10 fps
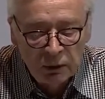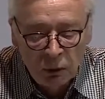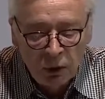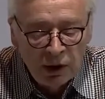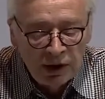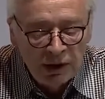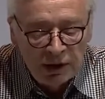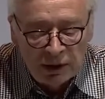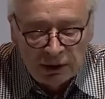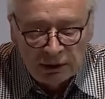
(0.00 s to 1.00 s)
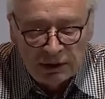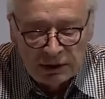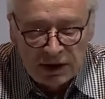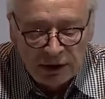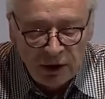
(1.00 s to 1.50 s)
Or he
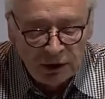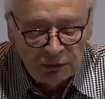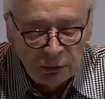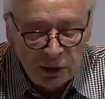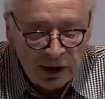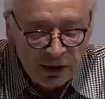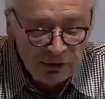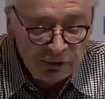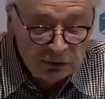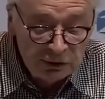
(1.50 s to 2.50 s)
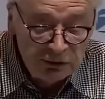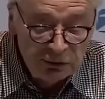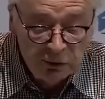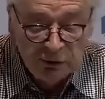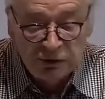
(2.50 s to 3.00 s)
cannot, or else he
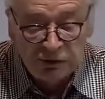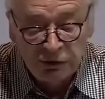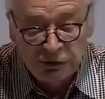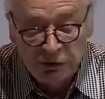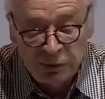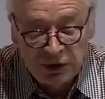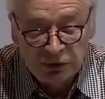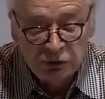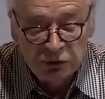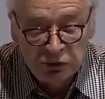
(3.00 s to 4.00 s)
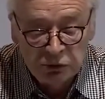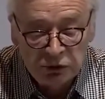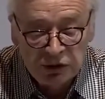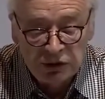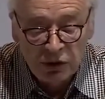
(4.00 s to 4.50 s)
refuses to speak to
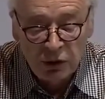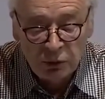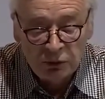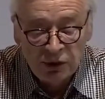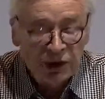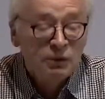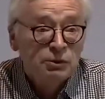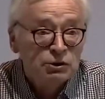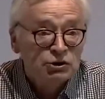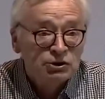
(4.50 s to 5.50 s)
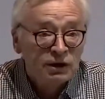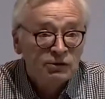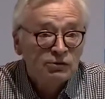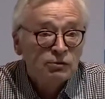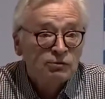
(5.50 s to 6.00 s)
you in your own language,
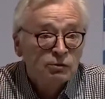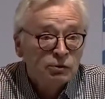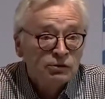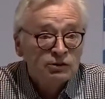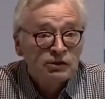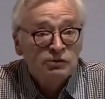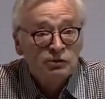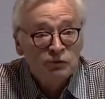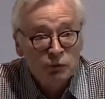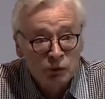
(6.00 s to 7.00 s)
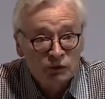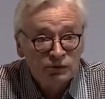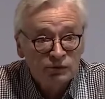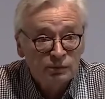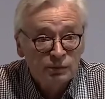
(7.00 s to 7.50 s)
and so forth and so
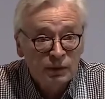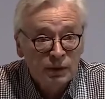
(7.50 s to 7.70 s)
forth.